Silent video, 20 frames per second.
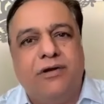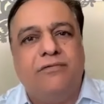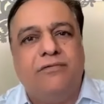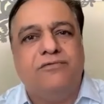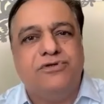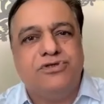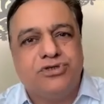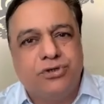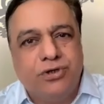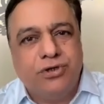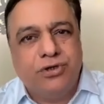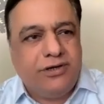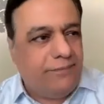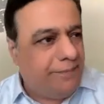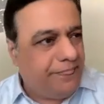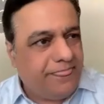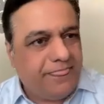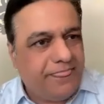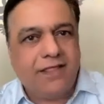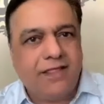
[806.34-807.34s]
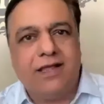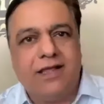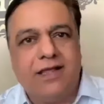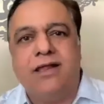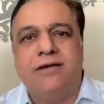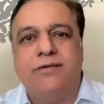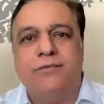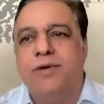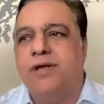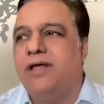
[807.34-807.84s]
I was good
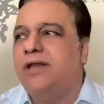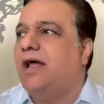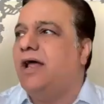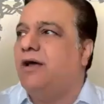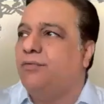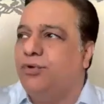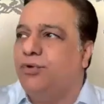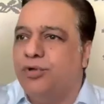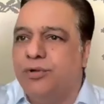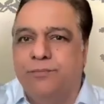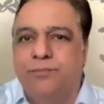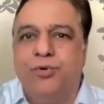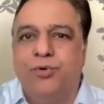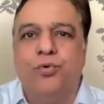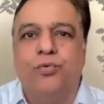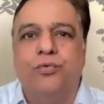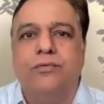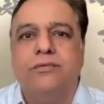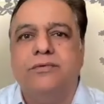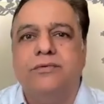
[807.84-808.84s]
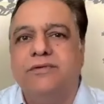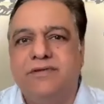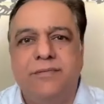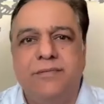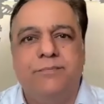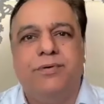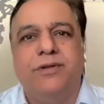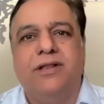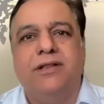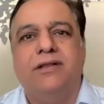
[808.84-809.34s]
and where I have to improve.
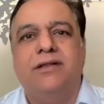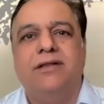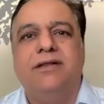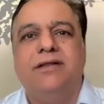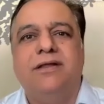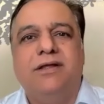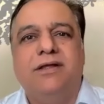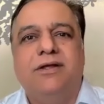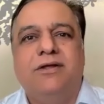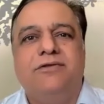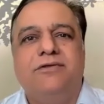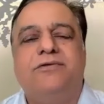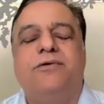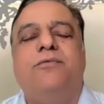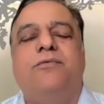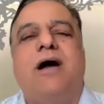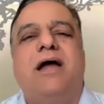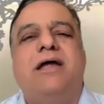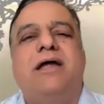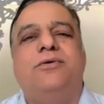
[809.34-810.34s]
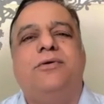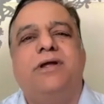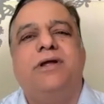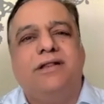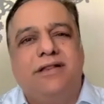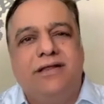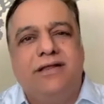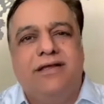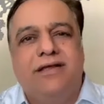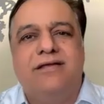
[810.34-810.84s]
Simple. So by
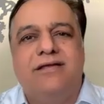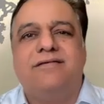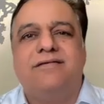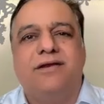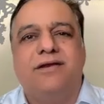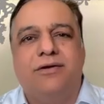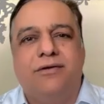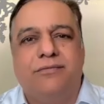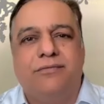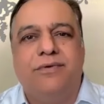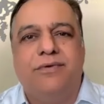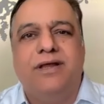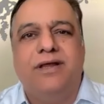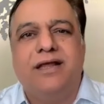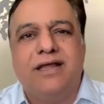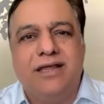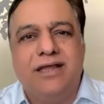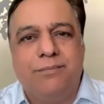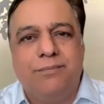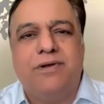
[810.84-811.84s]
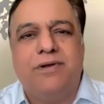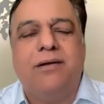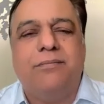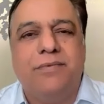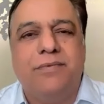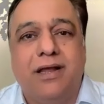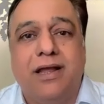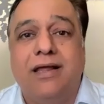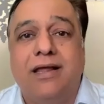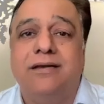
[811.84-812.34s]
doing this, we keep
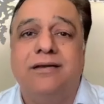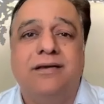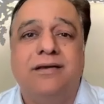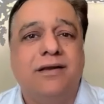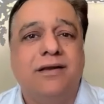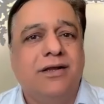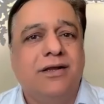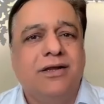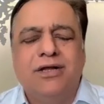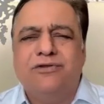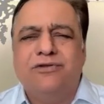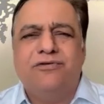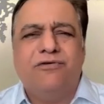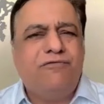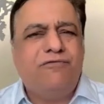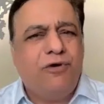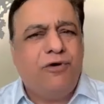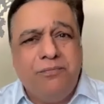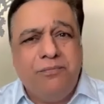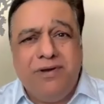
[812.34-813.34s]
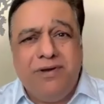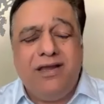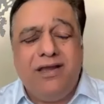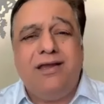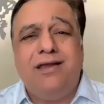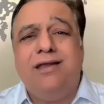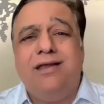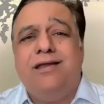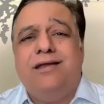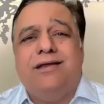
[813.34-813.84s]
coming. And so for me,
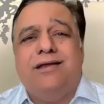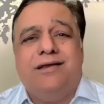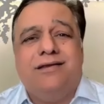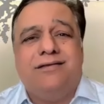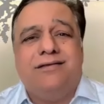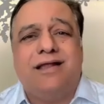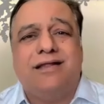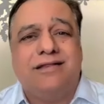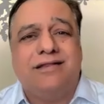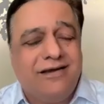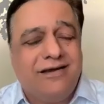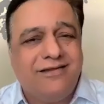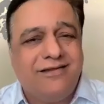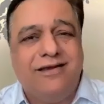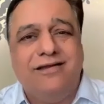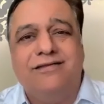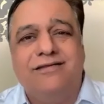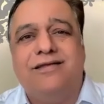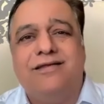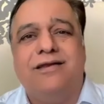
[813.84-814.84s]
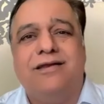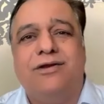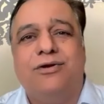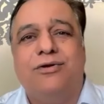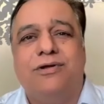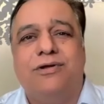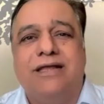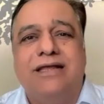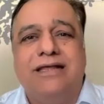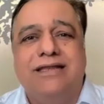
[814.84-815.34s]
it's like that's the reason,
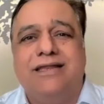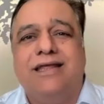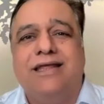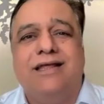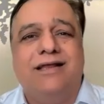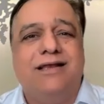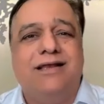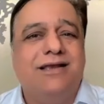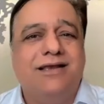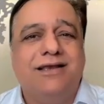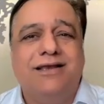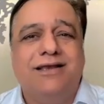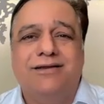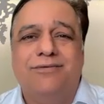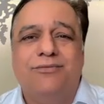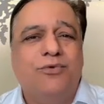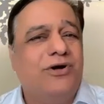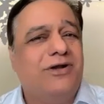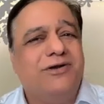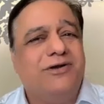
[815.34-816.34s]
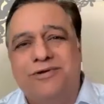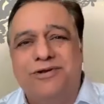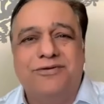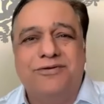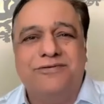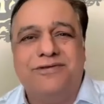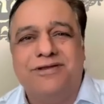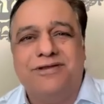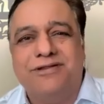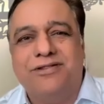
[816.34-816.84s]
eating, whatever
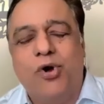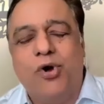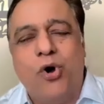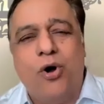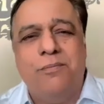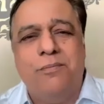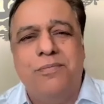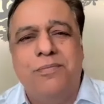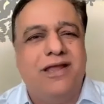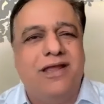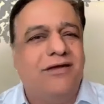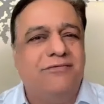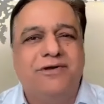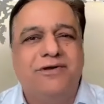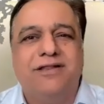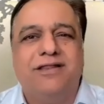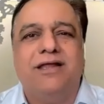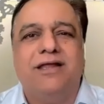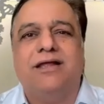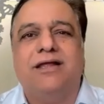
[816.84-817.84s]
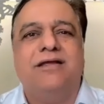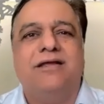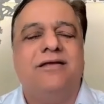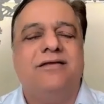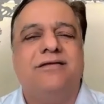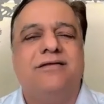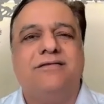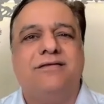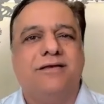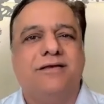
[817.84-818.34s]
you say, the hobby, everything
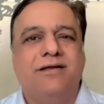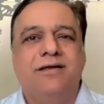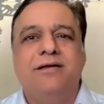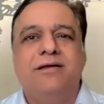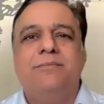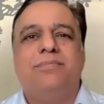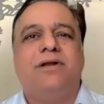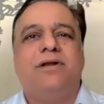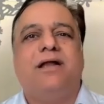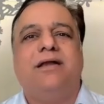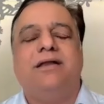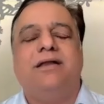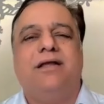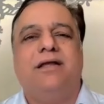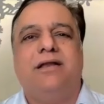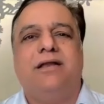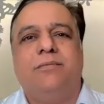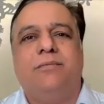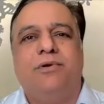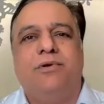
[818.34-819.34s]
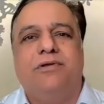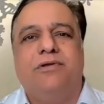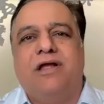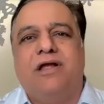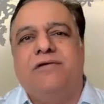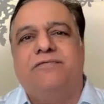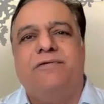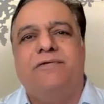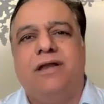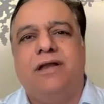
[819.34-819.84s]
is pranic healing, because
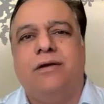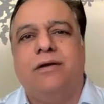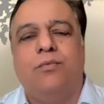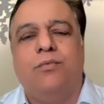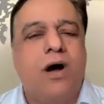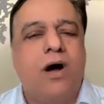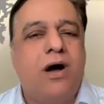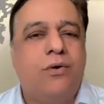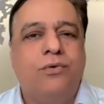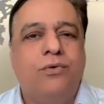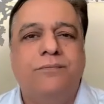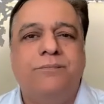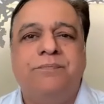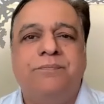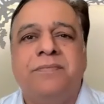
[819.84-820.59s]
I feel like, wow,